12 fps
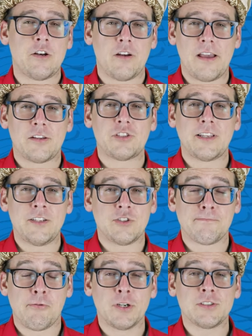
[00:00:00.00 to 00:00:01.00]
internationally in
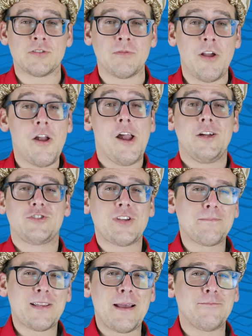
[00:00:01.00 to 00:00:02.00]
sports?
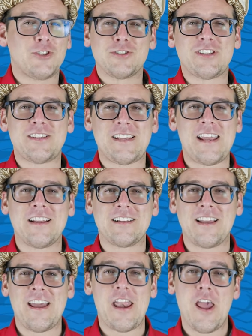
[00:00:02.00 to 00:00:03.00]
Sometimes just as
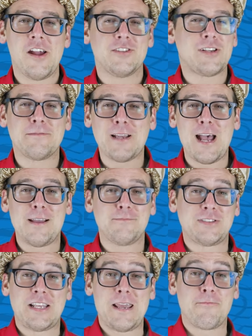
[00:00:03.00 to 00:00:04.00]
England,
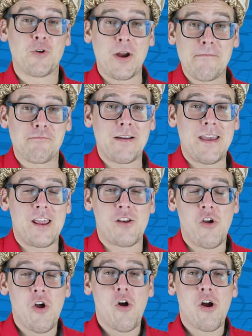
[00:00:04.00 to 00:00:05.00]
sometimes Team Great
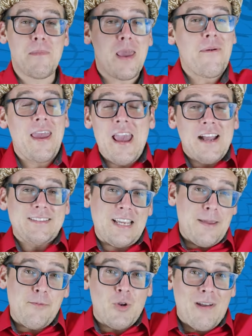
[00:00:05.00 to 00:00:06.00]
Britain, or maybe
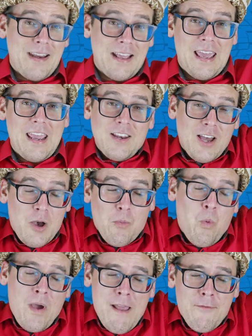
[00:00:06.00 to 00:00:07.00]
Team United
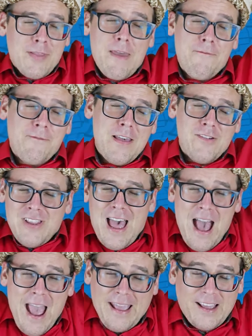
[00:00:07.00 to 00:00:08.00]
Kingdom, whatever they feel
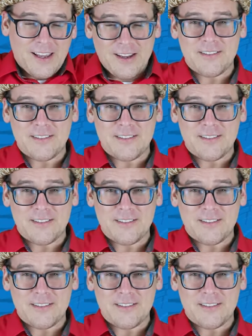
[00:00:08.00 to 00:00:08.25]
like.